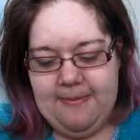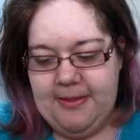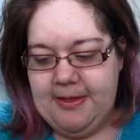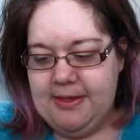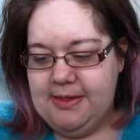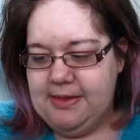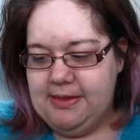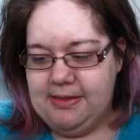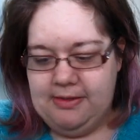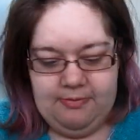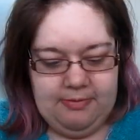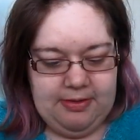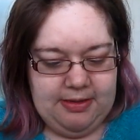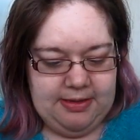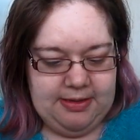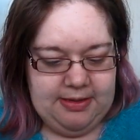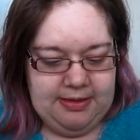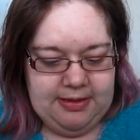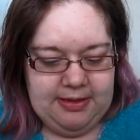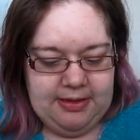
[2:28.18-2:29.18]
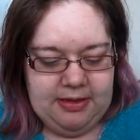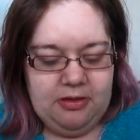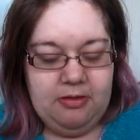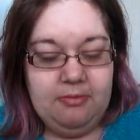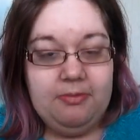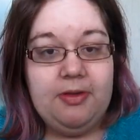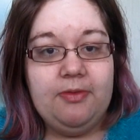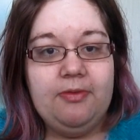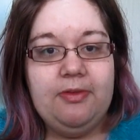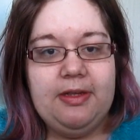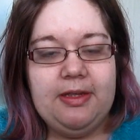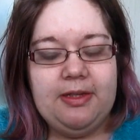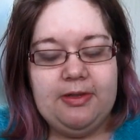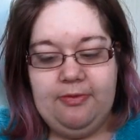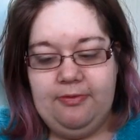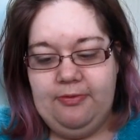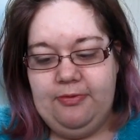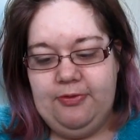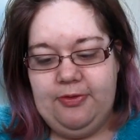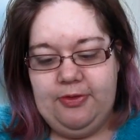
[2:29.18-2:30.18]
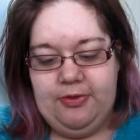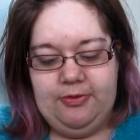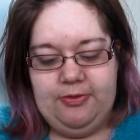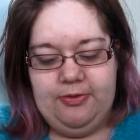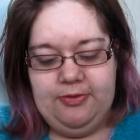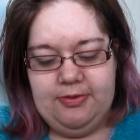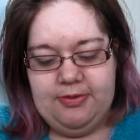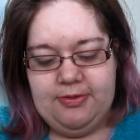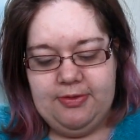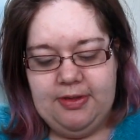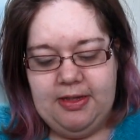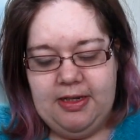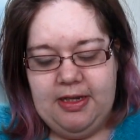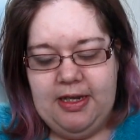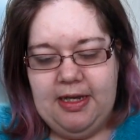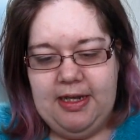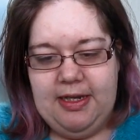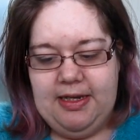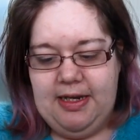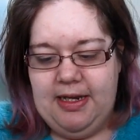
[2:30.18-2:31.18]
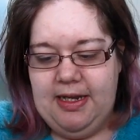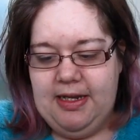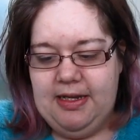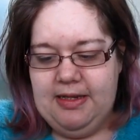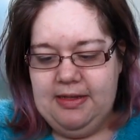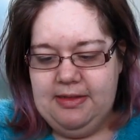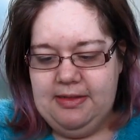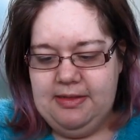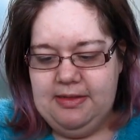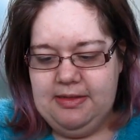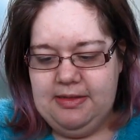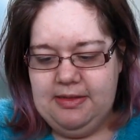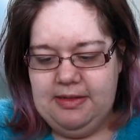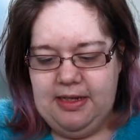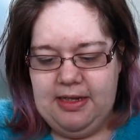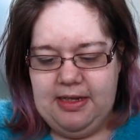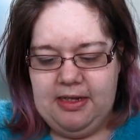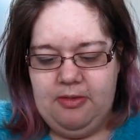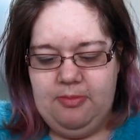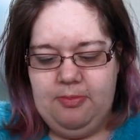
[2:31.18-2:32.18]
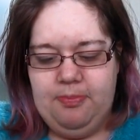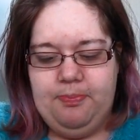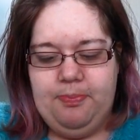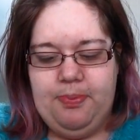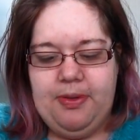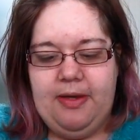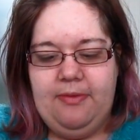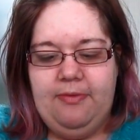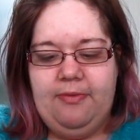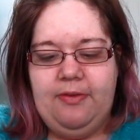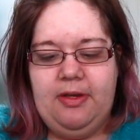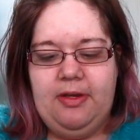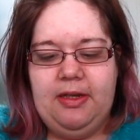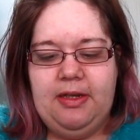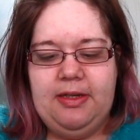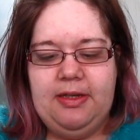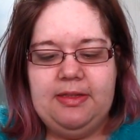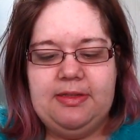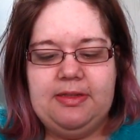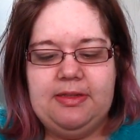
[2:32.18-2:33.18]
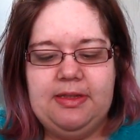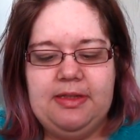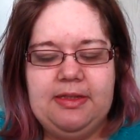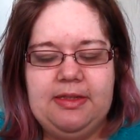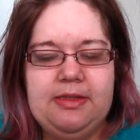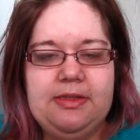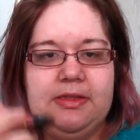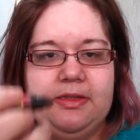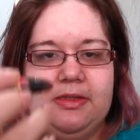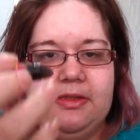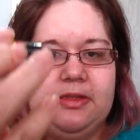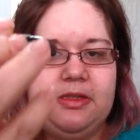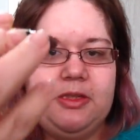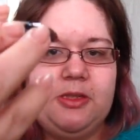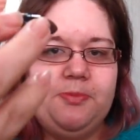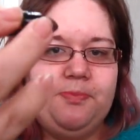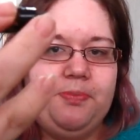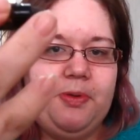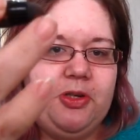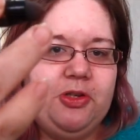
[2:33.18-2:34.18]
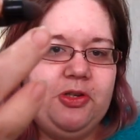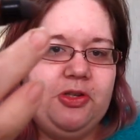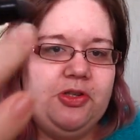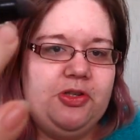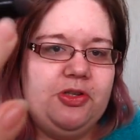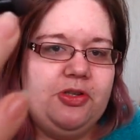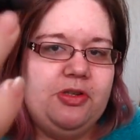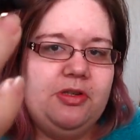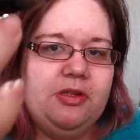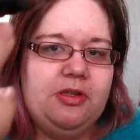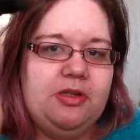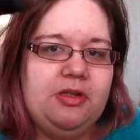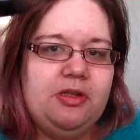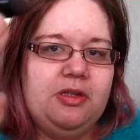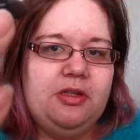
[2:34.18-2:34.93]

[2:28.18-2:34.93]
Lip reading: This is the one thing that got me really confused. It has like a buffer, it's like a sponge